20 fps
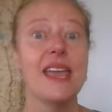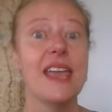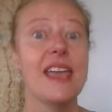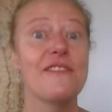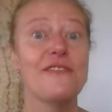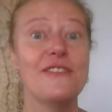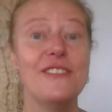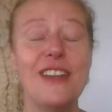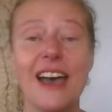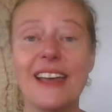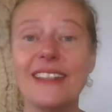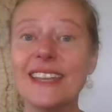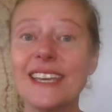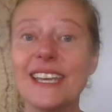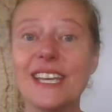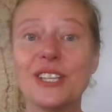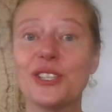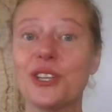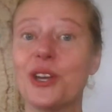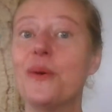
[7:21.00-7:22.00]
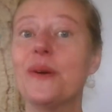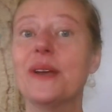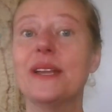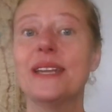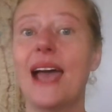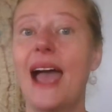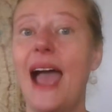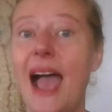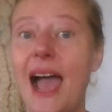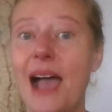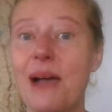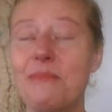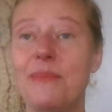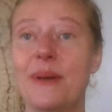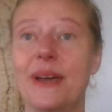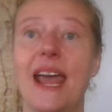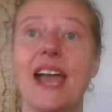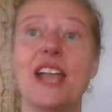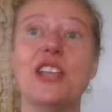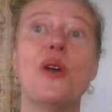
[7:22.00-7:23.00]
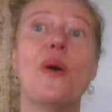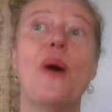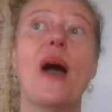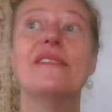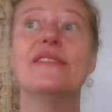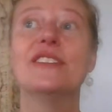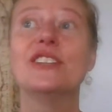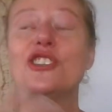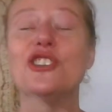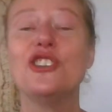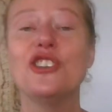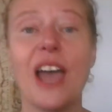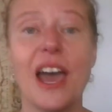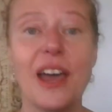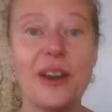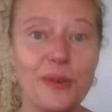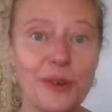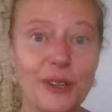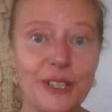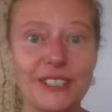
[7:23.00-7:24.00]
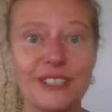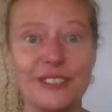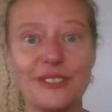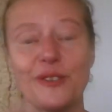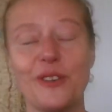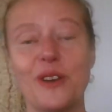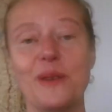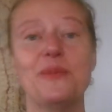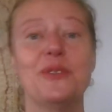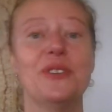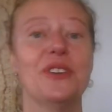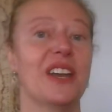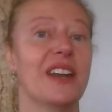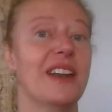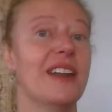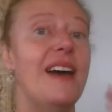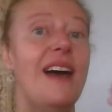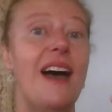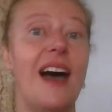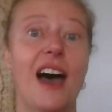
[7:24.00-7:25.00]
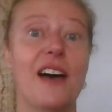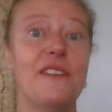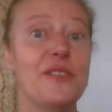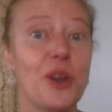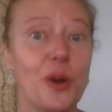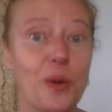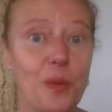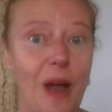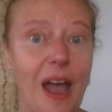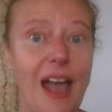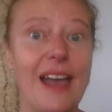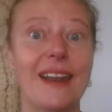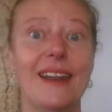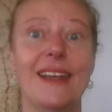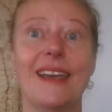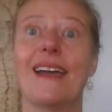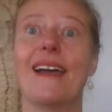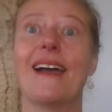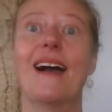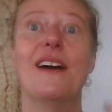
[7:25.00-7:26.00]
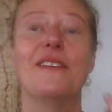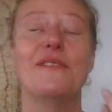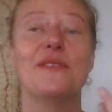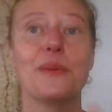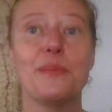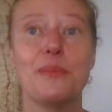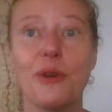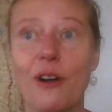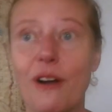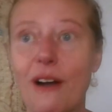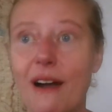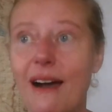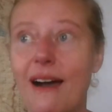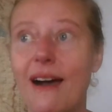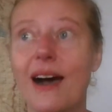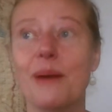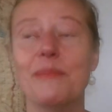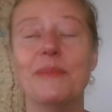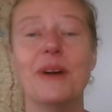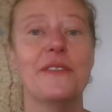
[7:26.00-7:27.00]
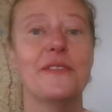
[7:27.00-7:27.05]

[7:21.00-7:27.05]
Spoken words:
If nothing is going to happen and you have a general description of your wedding, of the prom,